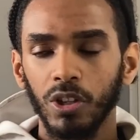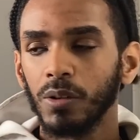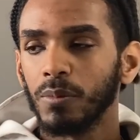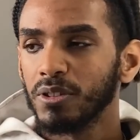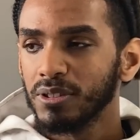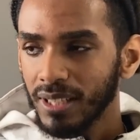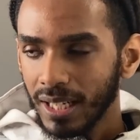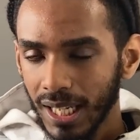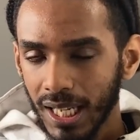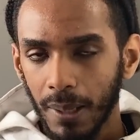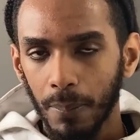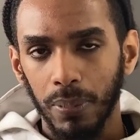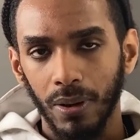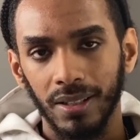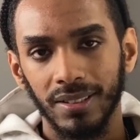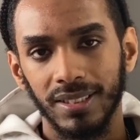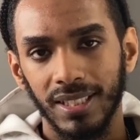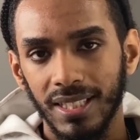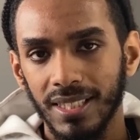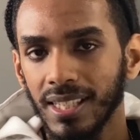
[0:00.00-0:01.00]
One of the most lit
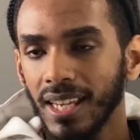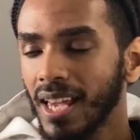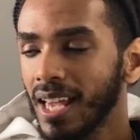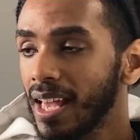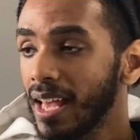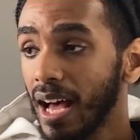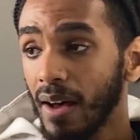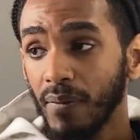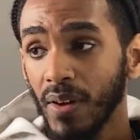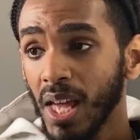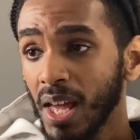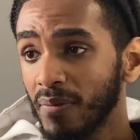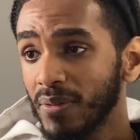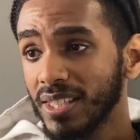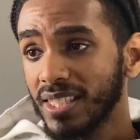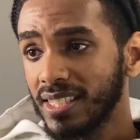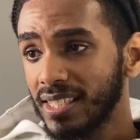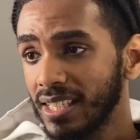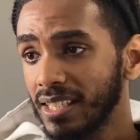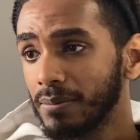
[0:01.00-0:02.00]
plugged-ins I've ever
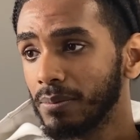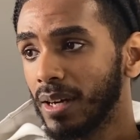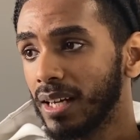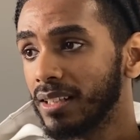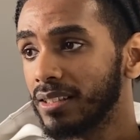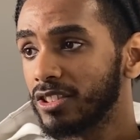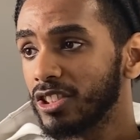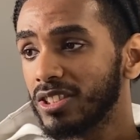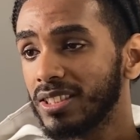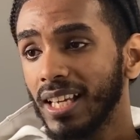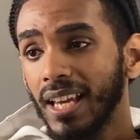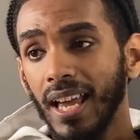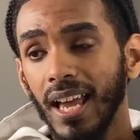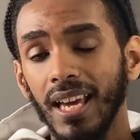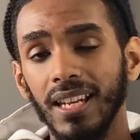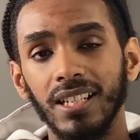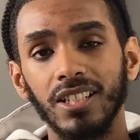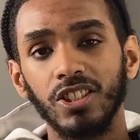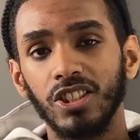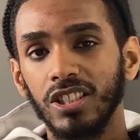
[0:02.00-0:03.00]
seen, man. Just the
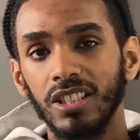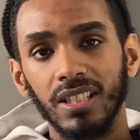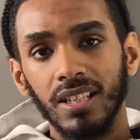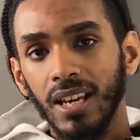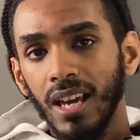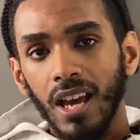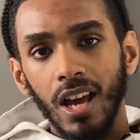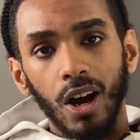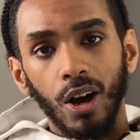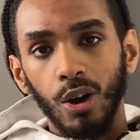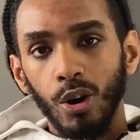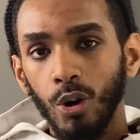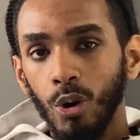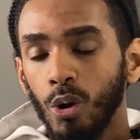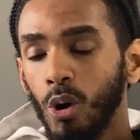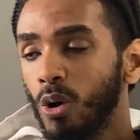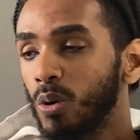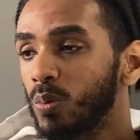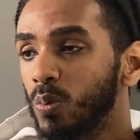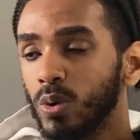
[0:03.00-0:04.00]
energy...
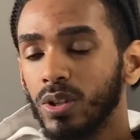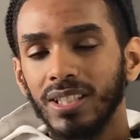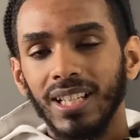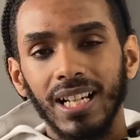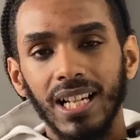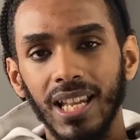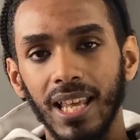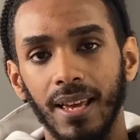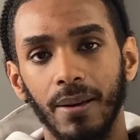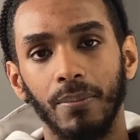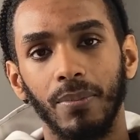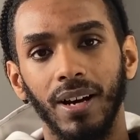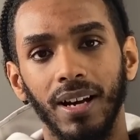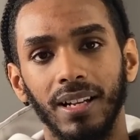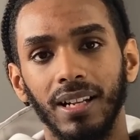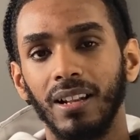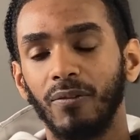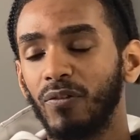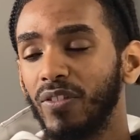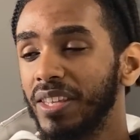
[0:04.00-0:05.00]
alone was lit,
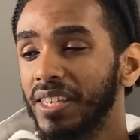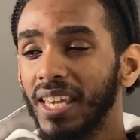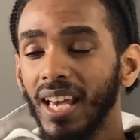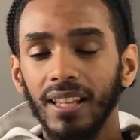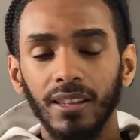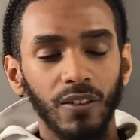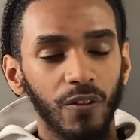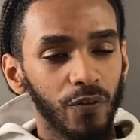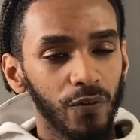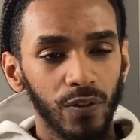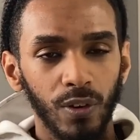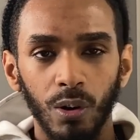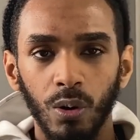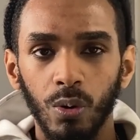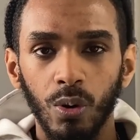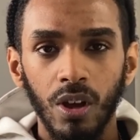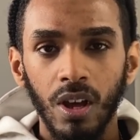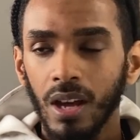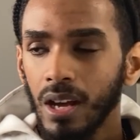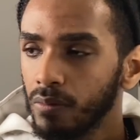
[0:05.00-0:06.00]
man. Forget the
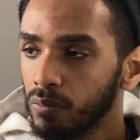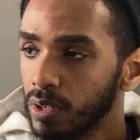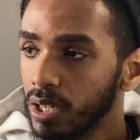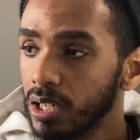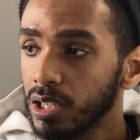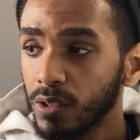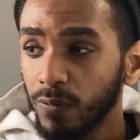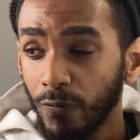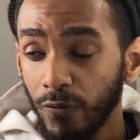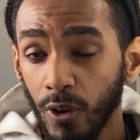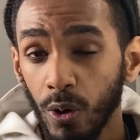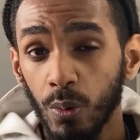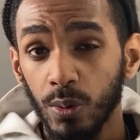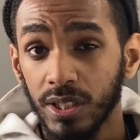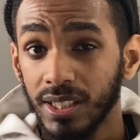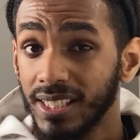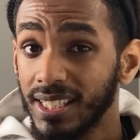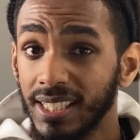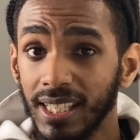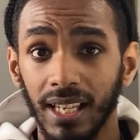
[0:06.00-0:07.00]
flow. Ridla's flow
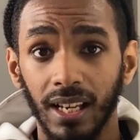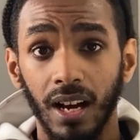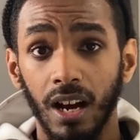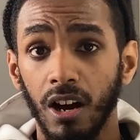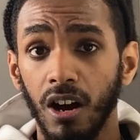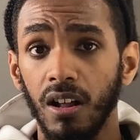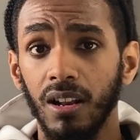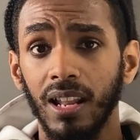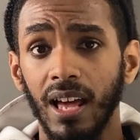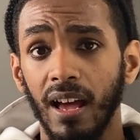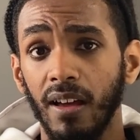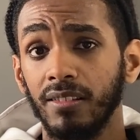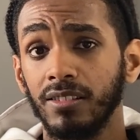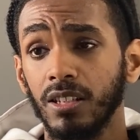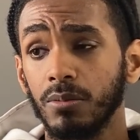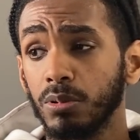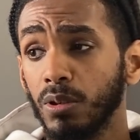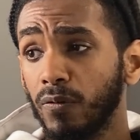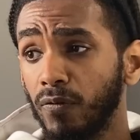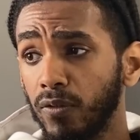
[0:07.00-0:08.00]
was sick, I can't lie. In
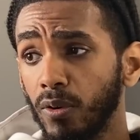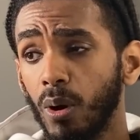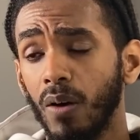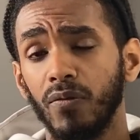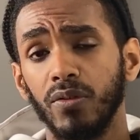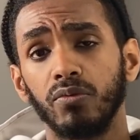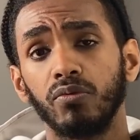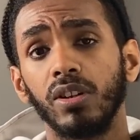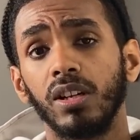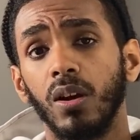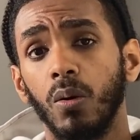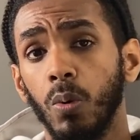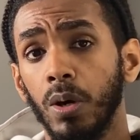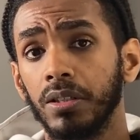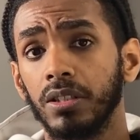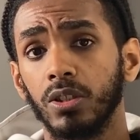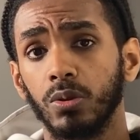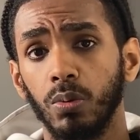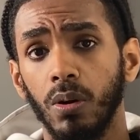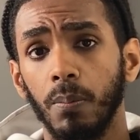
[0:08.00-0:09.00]
terms of flow, I think Ridla
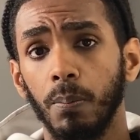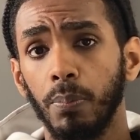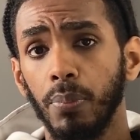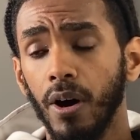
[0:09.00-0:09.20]
won this one.